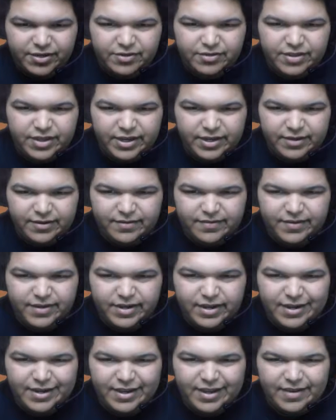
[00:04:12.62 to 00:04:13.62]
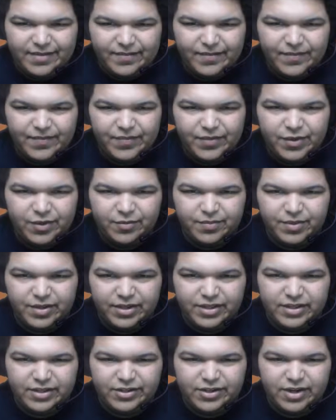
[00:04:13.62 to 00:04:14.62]
you then. God damn. Don't
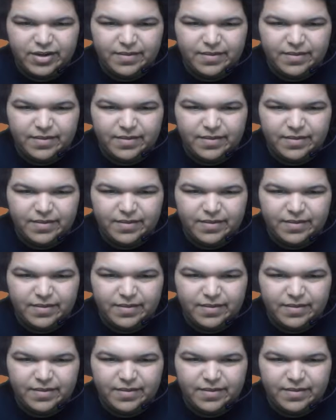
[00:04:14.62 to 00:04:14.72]
kick the